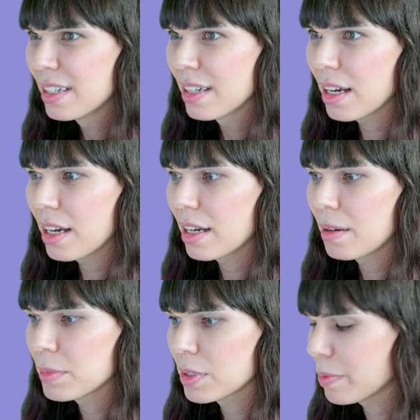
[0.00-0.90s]

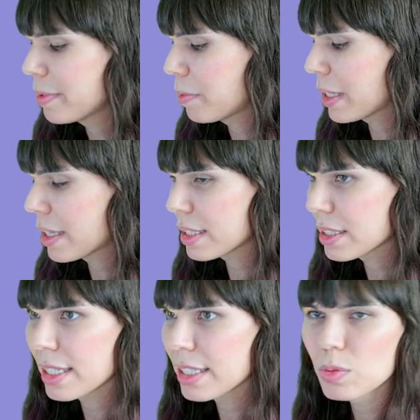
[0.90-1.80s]
So maybe I'll make
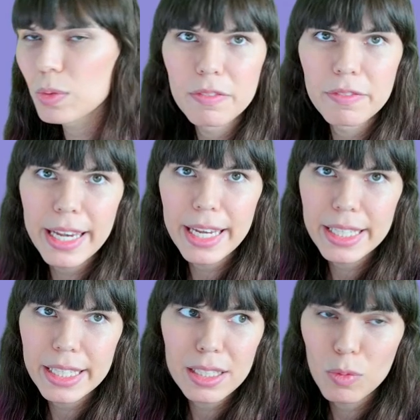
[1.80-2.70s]
this like
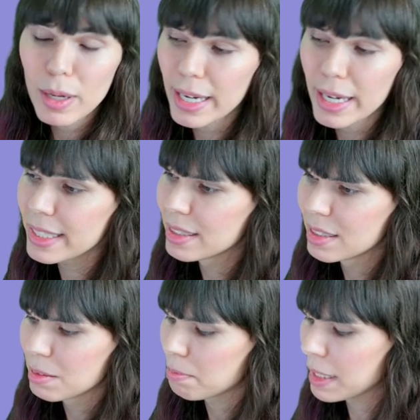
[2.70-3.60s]
1280 wide
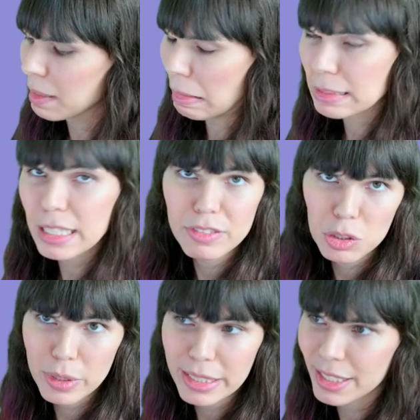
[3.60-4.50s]
by like
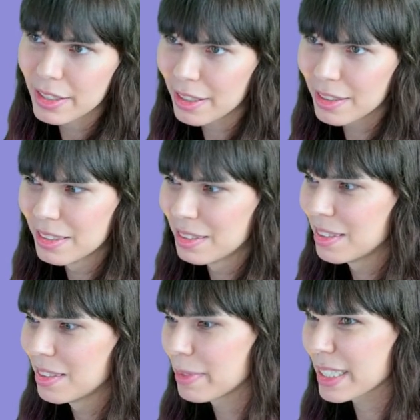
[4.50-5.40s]
720 tall
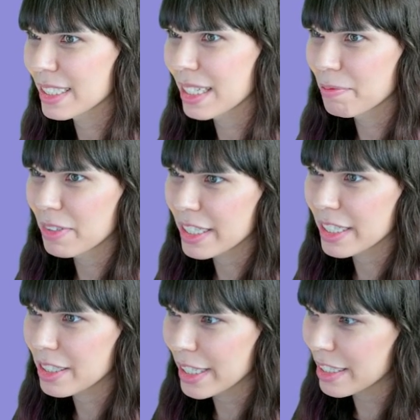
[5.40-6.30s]
because I'm very
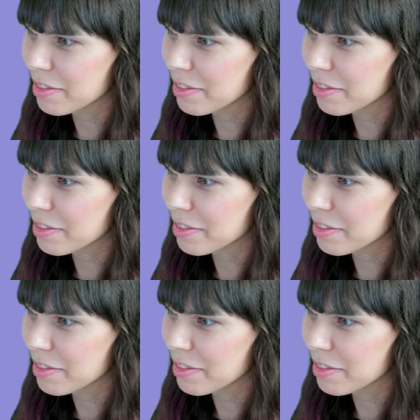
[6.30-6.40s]
creative.